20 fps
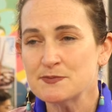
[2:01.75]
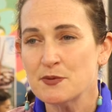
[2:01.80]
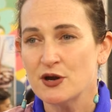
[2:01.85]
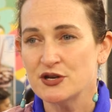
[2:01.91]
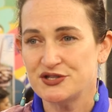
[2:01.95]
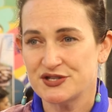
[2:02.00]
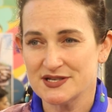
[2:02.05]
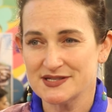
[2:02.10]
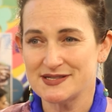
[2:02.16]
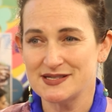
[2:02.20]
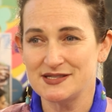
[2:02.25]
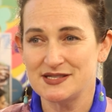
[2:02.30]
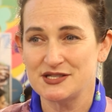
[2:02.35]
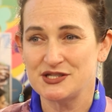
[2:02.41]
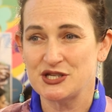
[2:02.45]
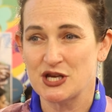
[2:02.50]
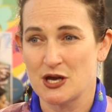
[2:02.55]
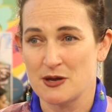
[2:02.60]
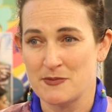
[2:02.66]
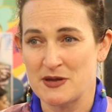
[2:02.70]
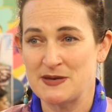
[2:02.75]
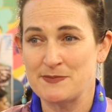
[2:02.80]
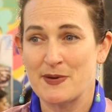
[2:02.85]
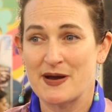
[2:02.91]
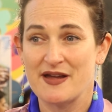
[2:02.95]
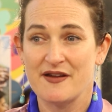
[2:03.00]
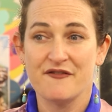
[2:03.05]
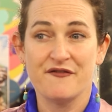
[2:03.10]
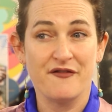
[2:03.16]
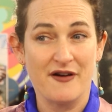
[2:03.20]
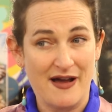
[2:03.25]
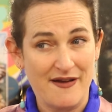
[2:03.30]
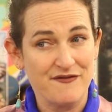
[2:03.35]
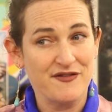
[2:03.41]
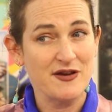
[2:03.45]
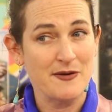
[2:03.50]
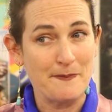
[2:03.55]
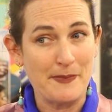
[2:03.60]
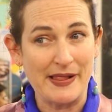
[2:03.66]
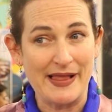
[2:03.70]
projects are determined by a
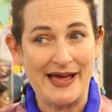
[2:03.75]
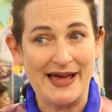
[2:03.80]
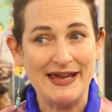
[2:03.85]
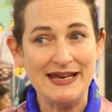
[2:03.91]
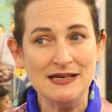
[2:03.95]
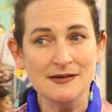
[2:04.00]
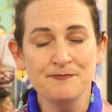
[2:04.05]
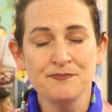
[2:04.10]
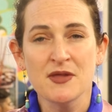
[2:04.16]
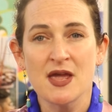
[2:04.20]
5-year plan,